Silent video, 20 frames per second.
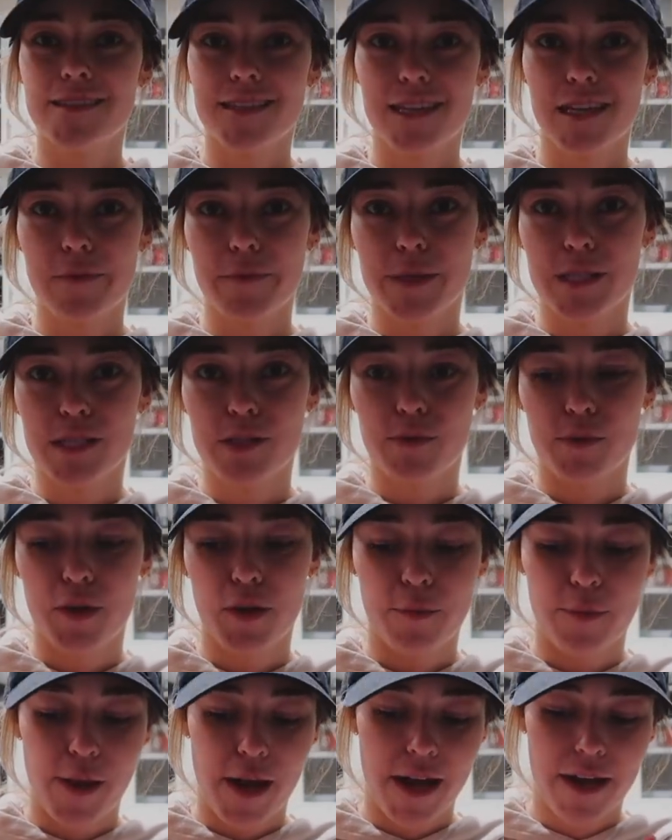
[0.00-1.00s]
Cinnamon
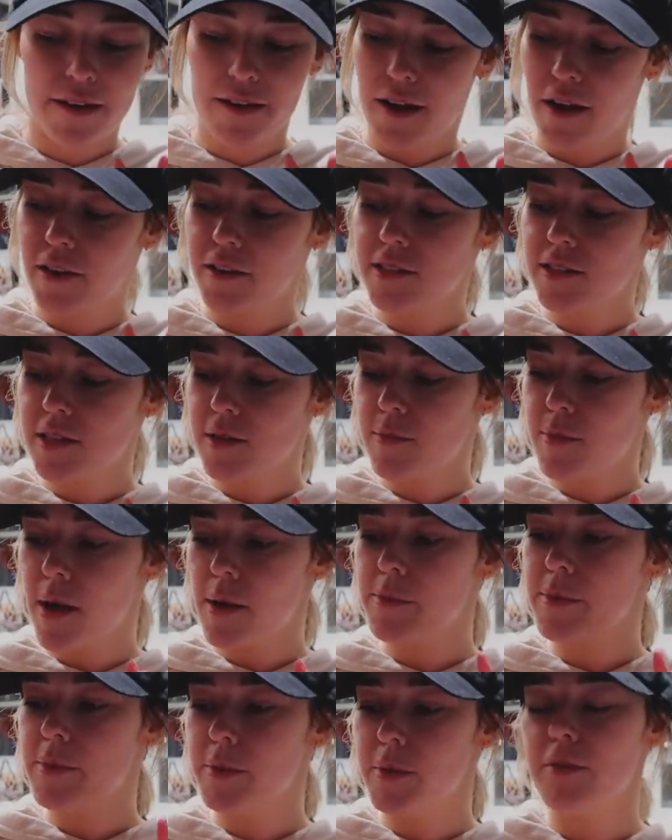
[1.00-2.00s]
swirl bread. Honestly,
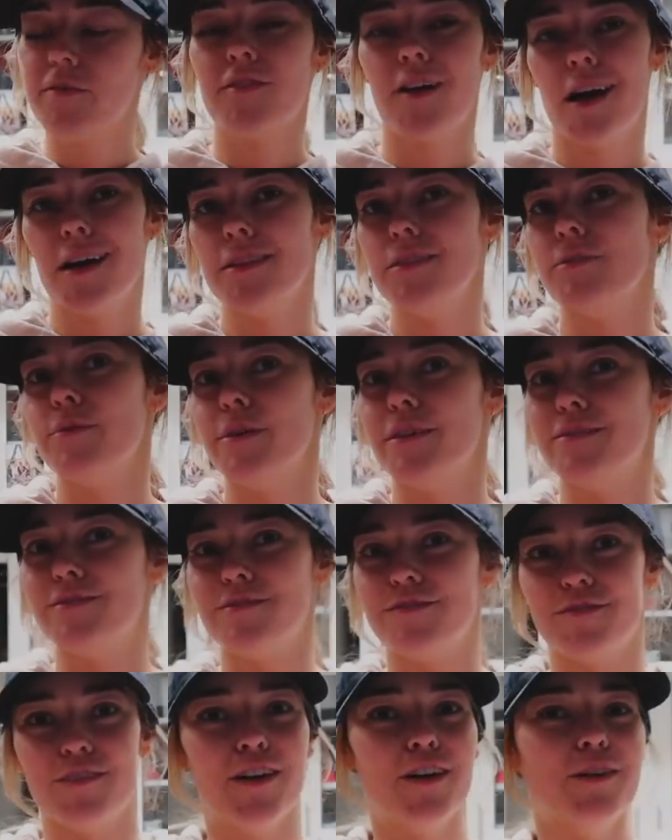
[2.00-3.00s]
probably would have gotten the one
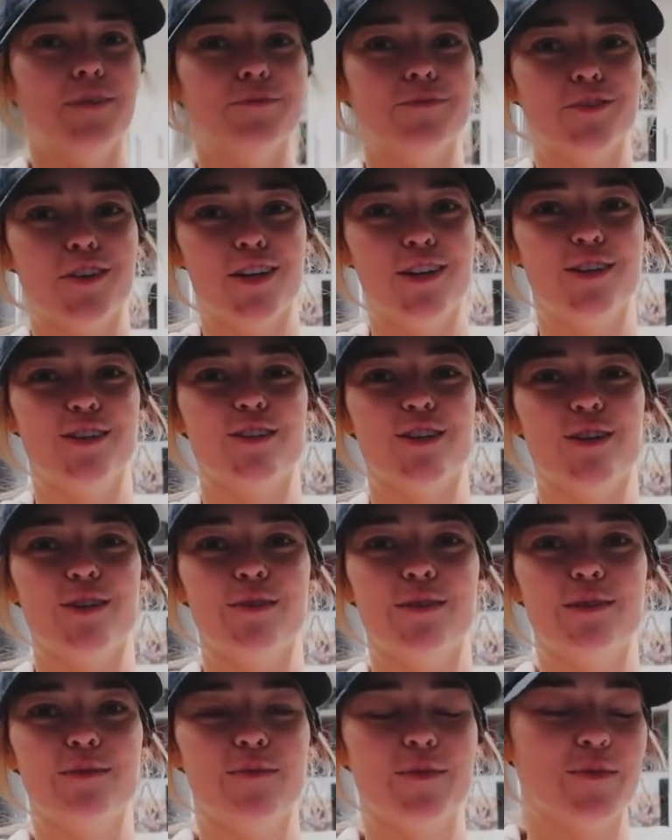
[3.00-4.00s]
from Trader
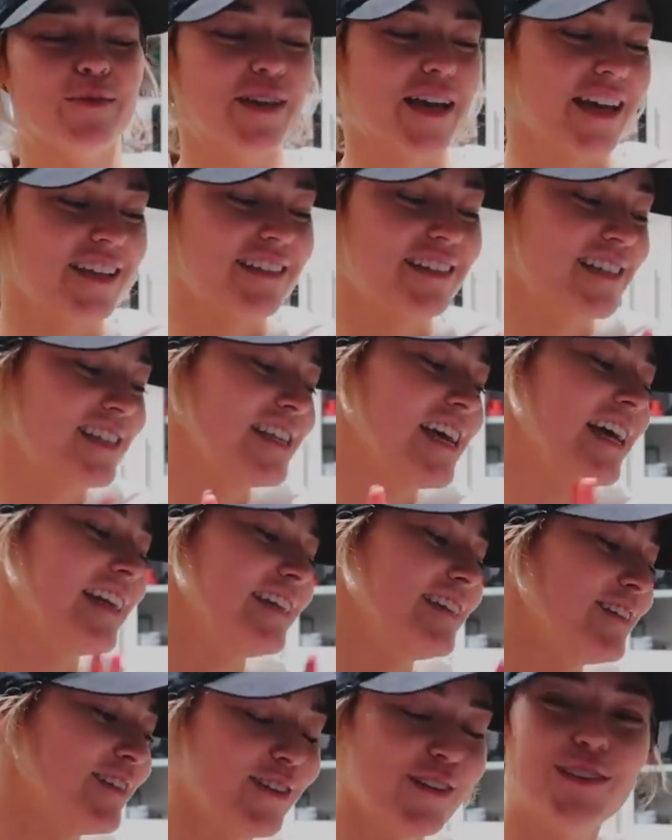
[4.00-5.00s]
Joe's, but we hadn't
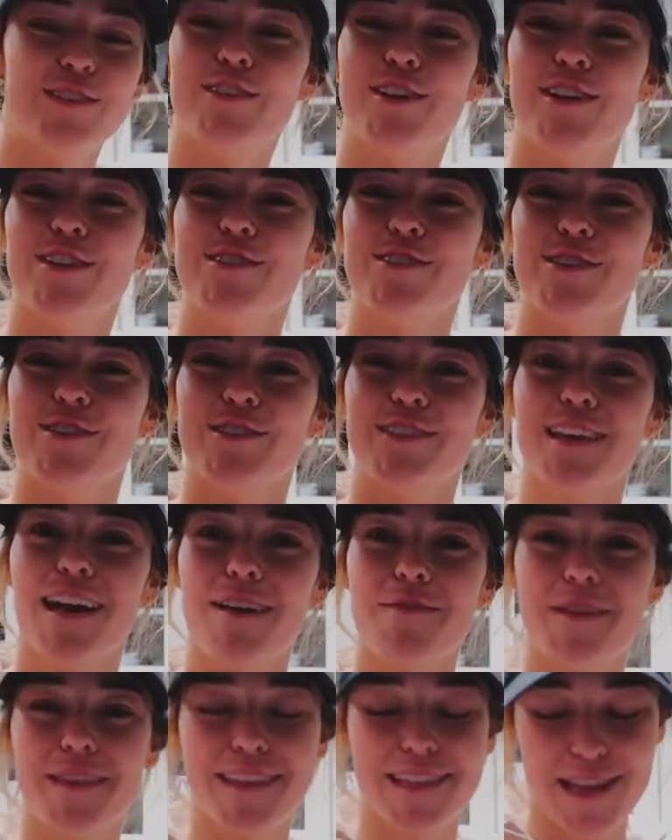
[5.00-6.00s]
decided to go to Trader Joe's
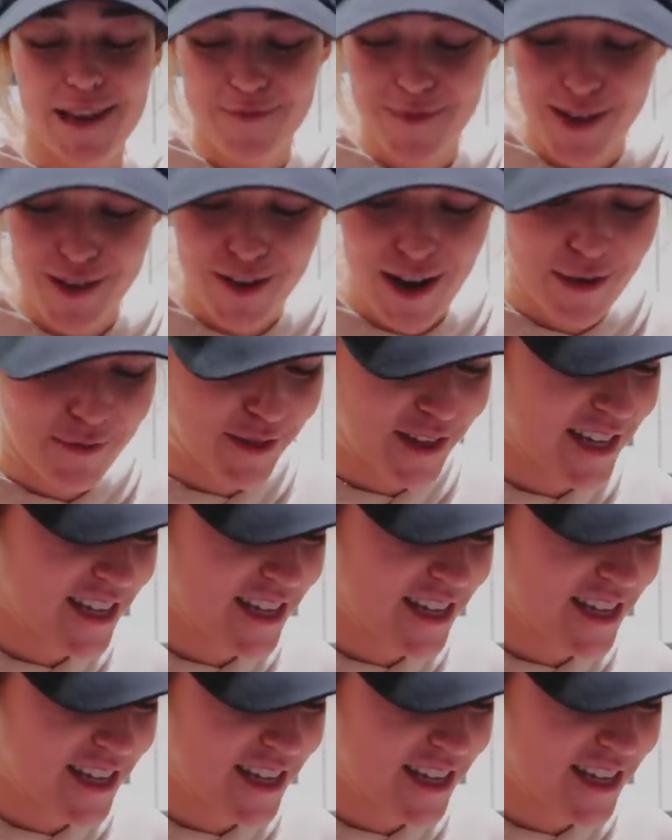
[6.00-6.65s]
yet by the time I grabbed